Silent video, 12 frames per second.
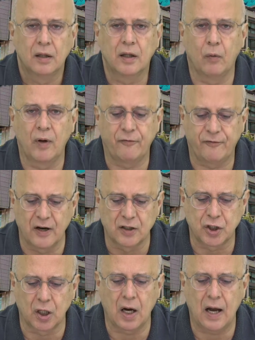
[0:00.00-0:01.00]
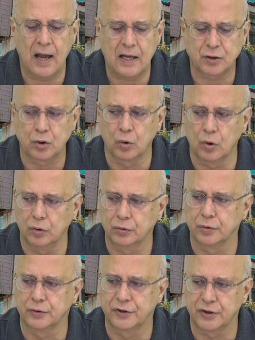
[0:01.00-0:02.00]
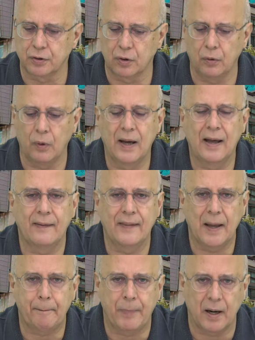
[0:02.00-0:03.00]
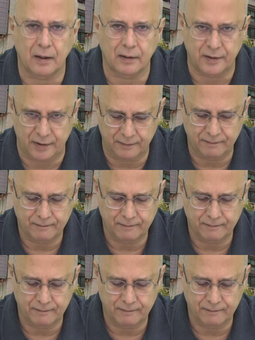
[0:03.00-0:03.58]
The wave function has to go to 0 at that part.